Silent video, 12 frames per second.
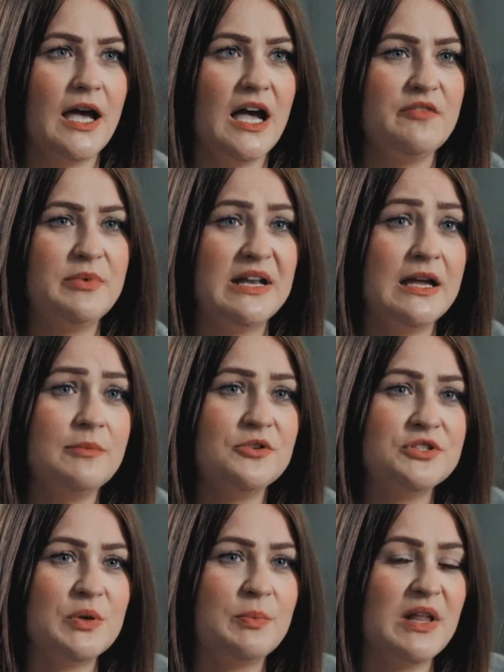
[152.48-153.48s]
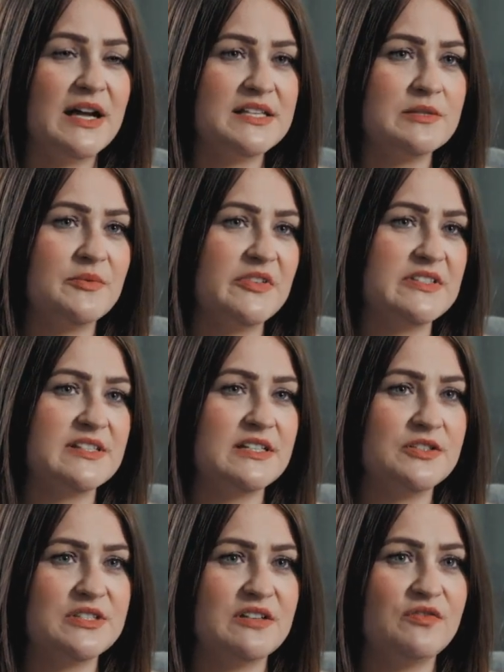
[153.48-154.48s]
I've been able to apply some of the
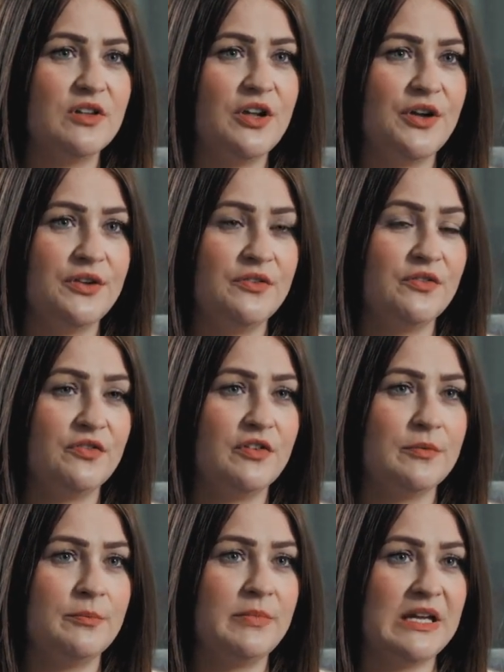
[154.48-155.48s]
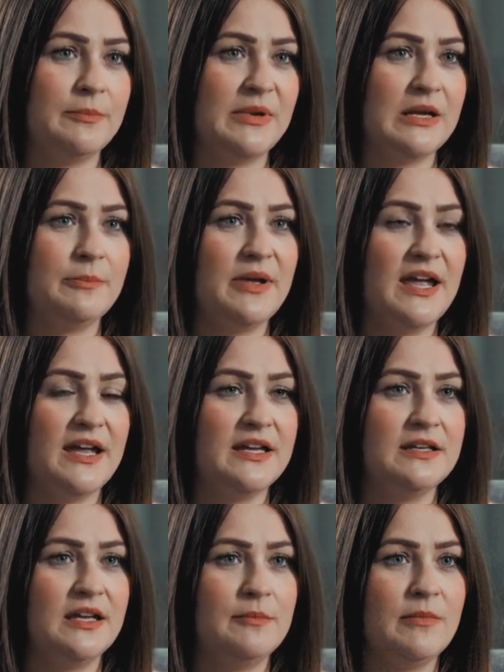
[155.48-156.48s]
skills I've learned from
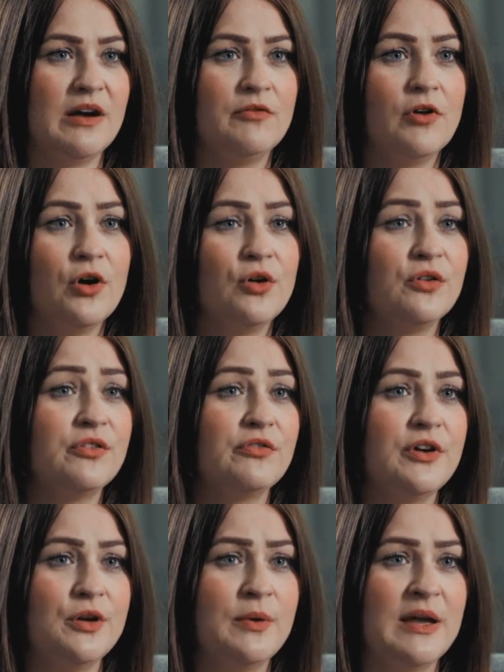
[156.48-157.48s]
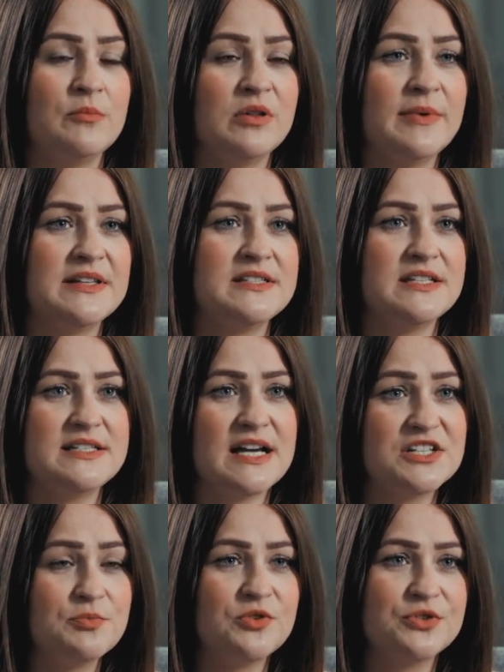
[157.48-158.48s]
BPP in my role through implementing
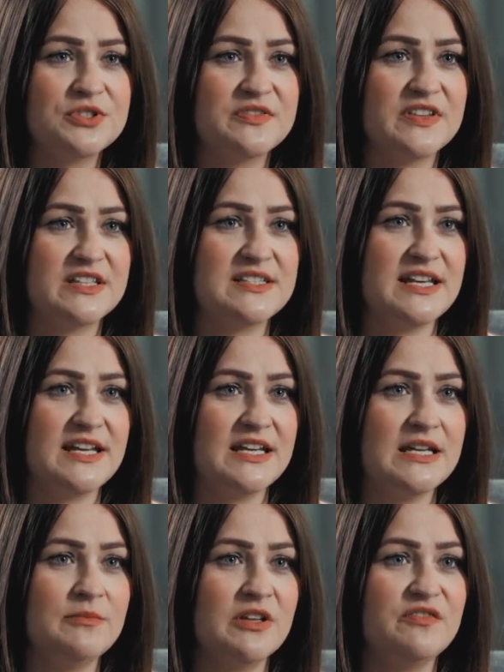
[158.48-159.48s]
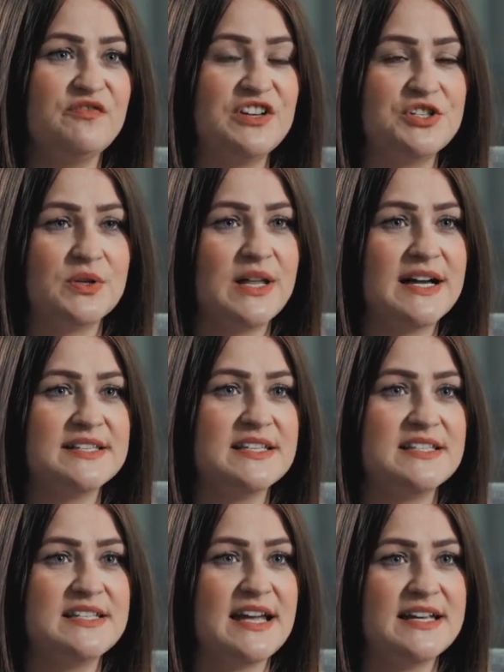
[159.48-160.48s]
dashboards for the team that
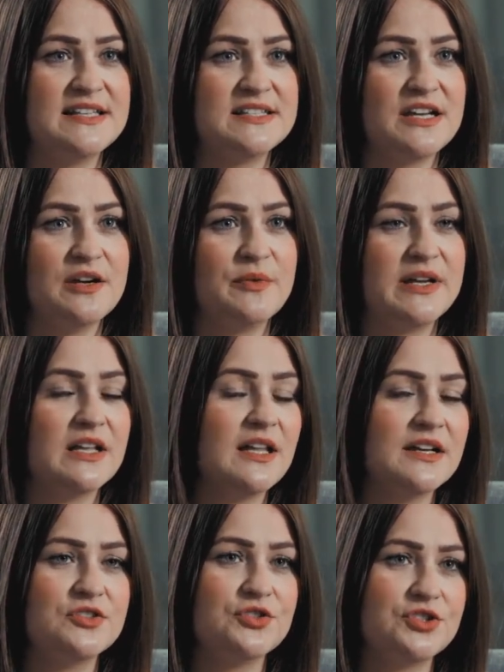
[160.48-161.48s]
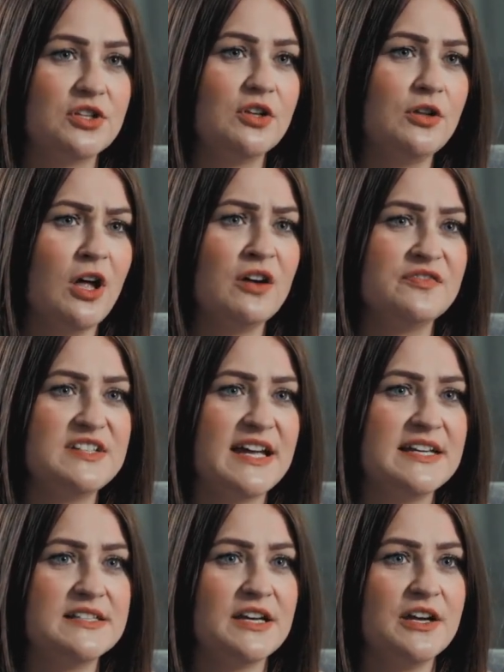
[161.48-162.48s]
visualises data. We collect such a lot of
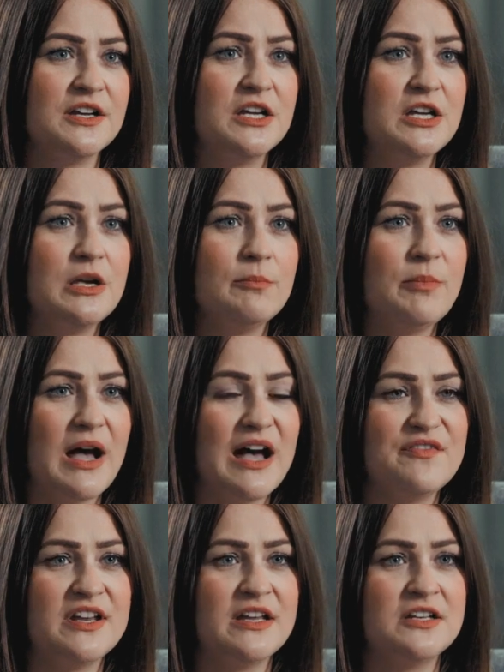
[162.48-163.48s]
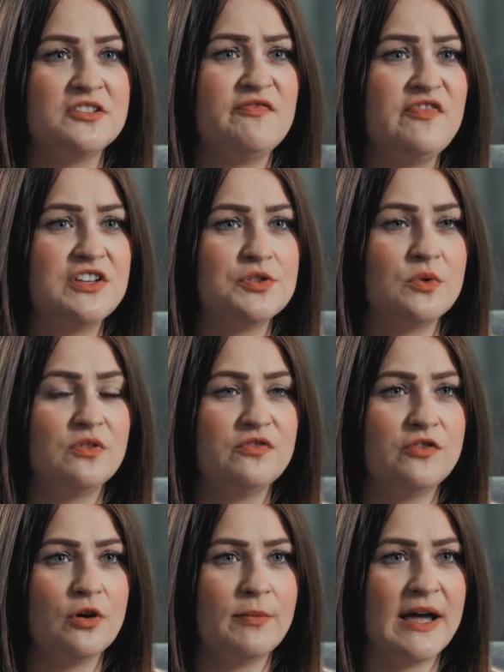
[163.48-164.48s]
data, but having it in a visual
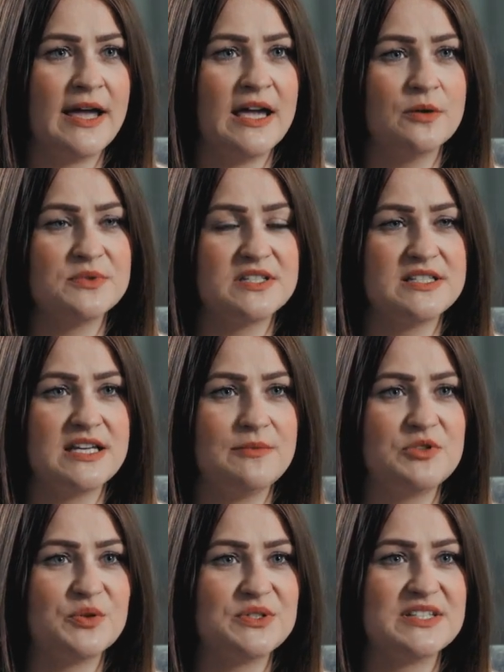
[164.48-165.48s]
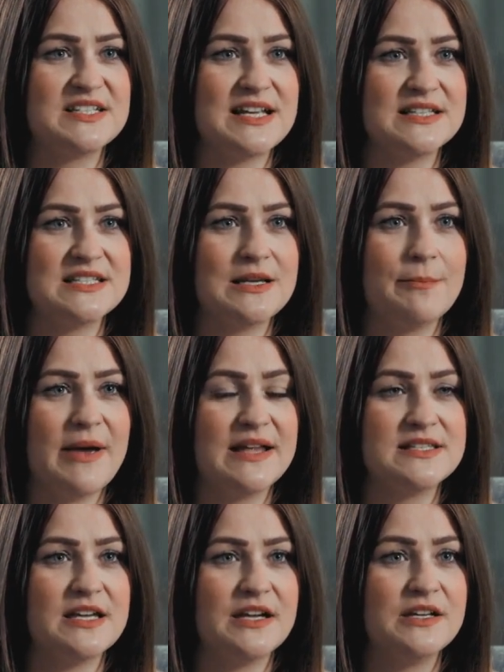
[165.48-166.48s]
format helps the team to understand it
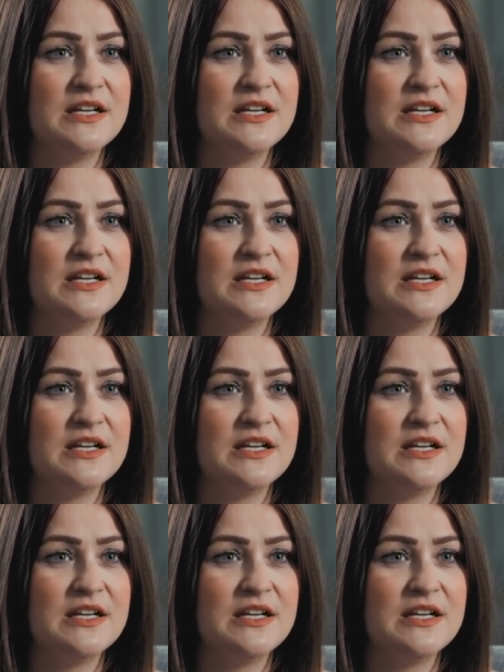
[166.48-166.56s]
better